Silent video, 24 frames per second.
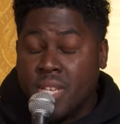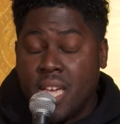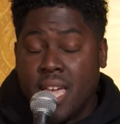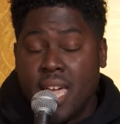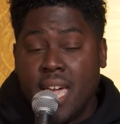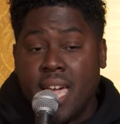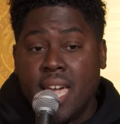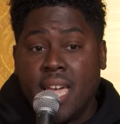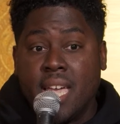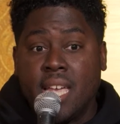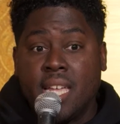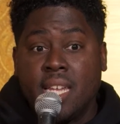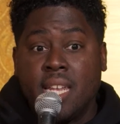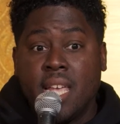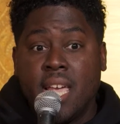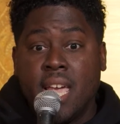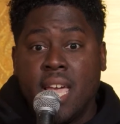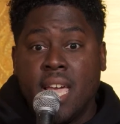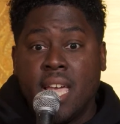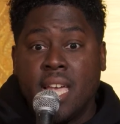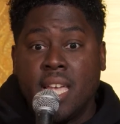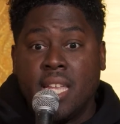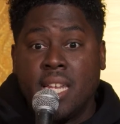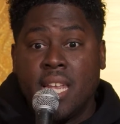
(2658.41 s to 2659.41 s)
and
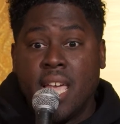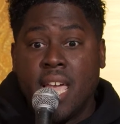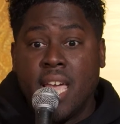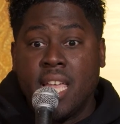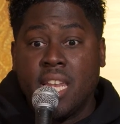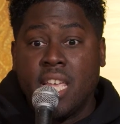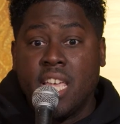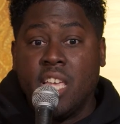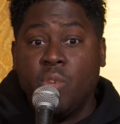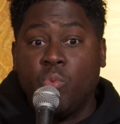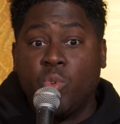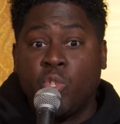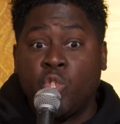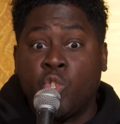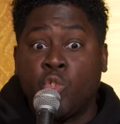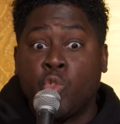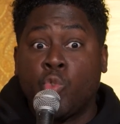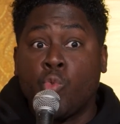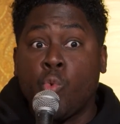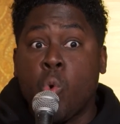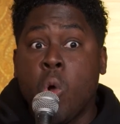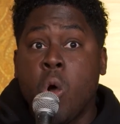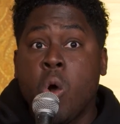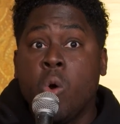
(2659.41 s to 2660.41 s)
and and he was
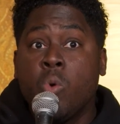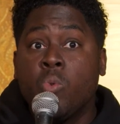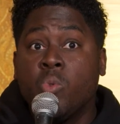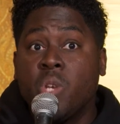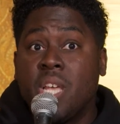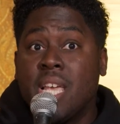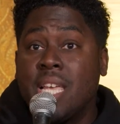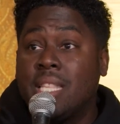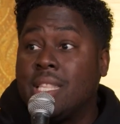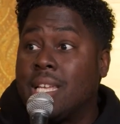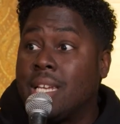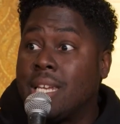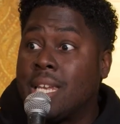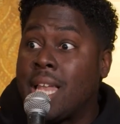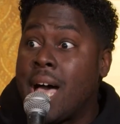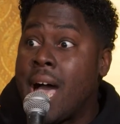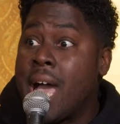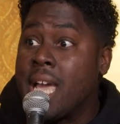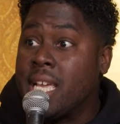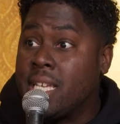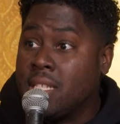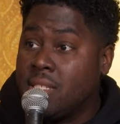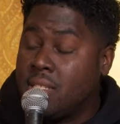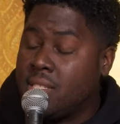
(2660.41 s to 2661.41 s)
thrown in the
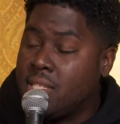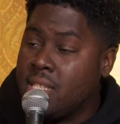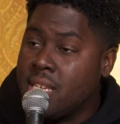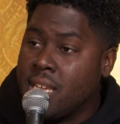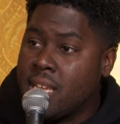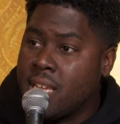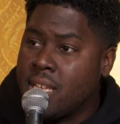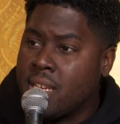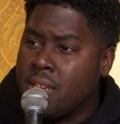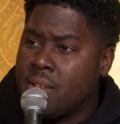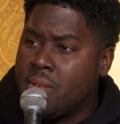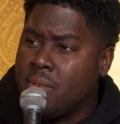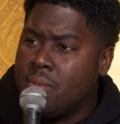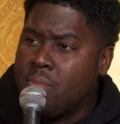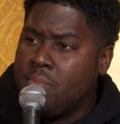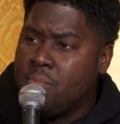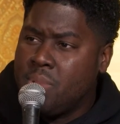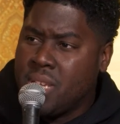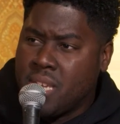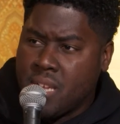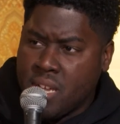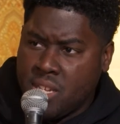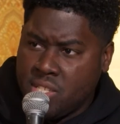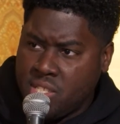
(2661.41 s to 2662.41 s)
lion's den
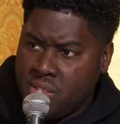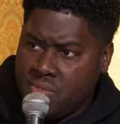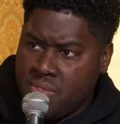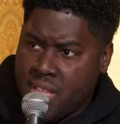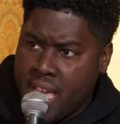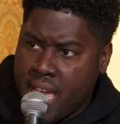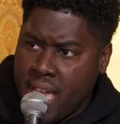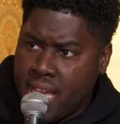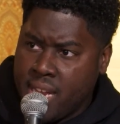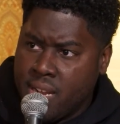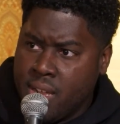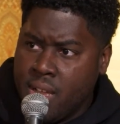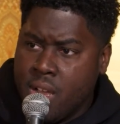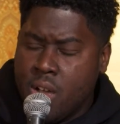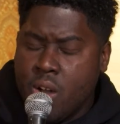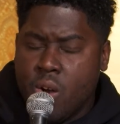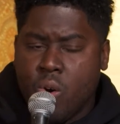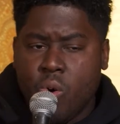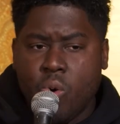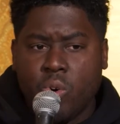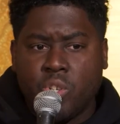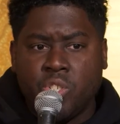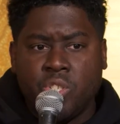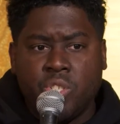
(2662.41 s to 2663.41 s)
because of that
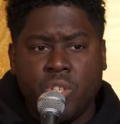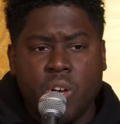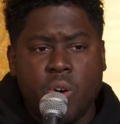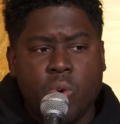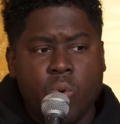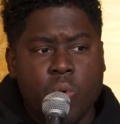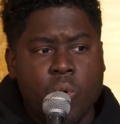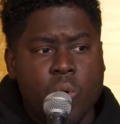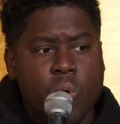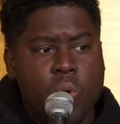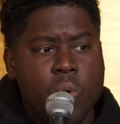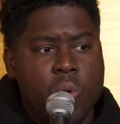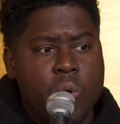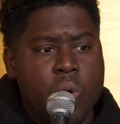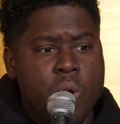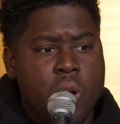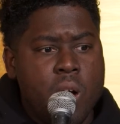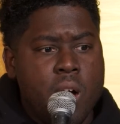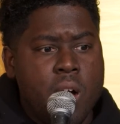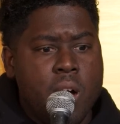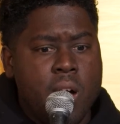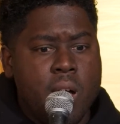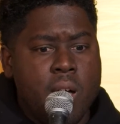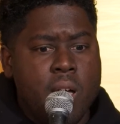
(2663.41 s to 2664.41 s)
or or or
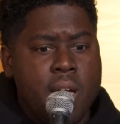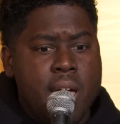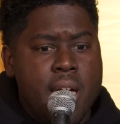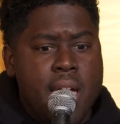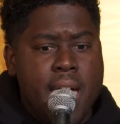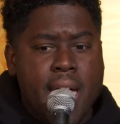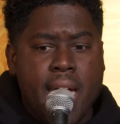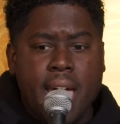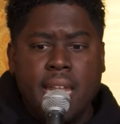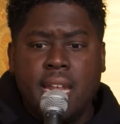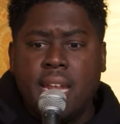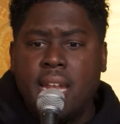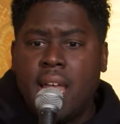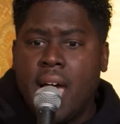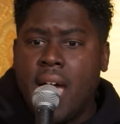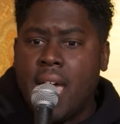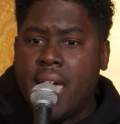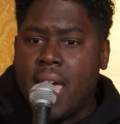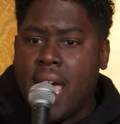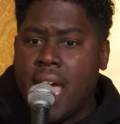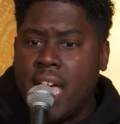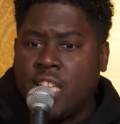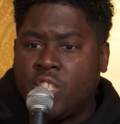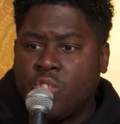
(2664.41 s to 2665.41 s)
uh,
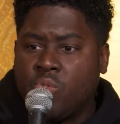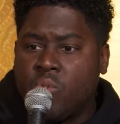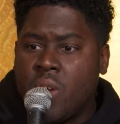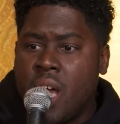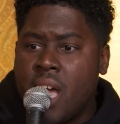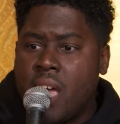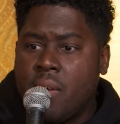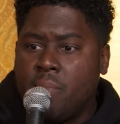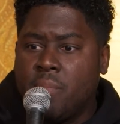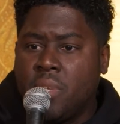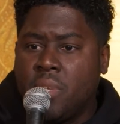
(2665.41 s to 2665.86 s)
Hananiah Azariah